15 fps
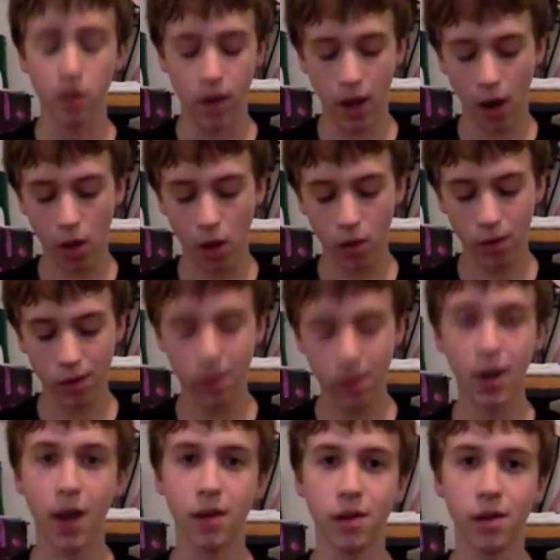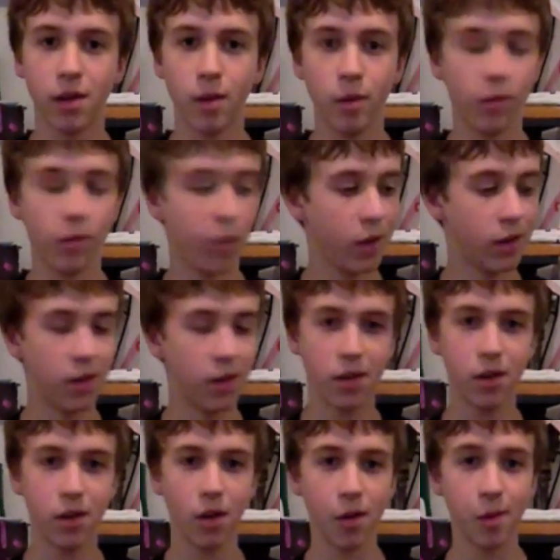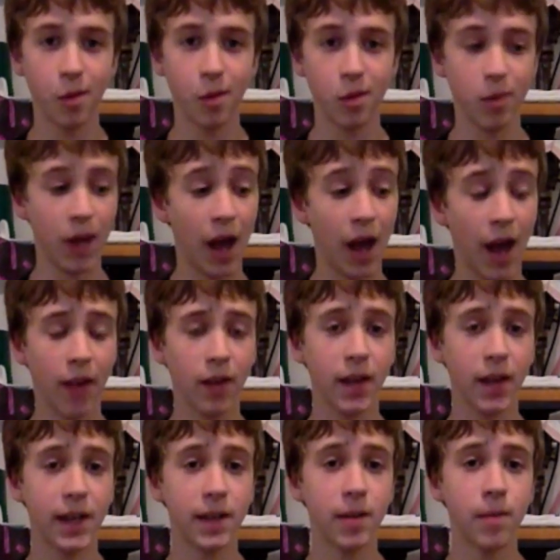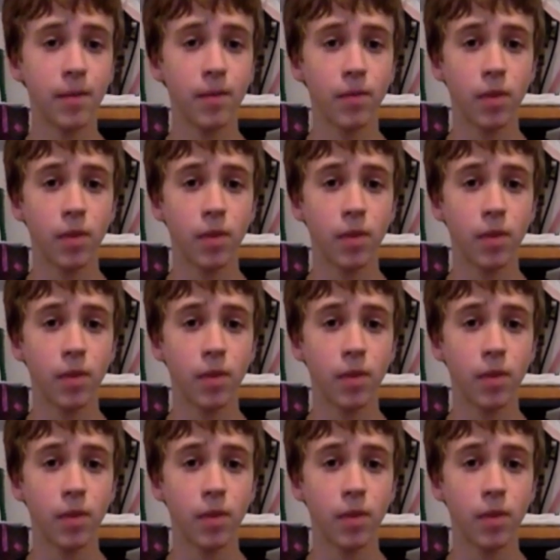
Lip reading: Now, as I said before, since this is all supposed to be highlighted,